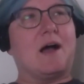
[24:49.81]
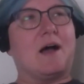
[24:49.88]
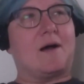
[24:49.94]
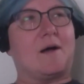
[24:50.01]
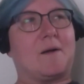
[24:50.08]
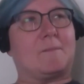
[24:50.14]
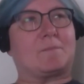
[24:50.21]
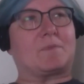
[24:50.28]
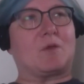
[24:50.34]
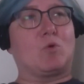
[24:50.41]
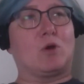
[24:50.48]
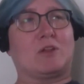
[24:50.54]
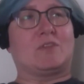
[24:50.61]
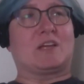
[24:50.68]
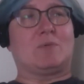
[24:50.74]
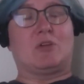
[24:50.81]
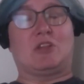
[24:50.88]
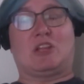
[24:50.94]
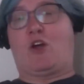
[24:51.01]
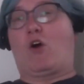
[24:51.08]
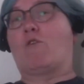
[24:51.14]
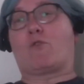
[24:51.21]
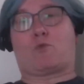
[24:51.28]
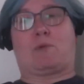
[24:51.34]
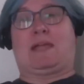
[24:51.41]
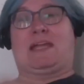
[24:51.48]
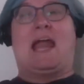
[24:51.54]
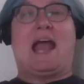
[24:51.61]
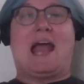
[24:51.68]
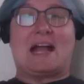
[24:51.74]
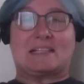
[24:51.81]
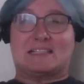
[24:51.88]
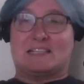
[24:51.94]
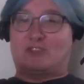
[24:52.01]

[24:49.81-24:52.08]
Would the community overreact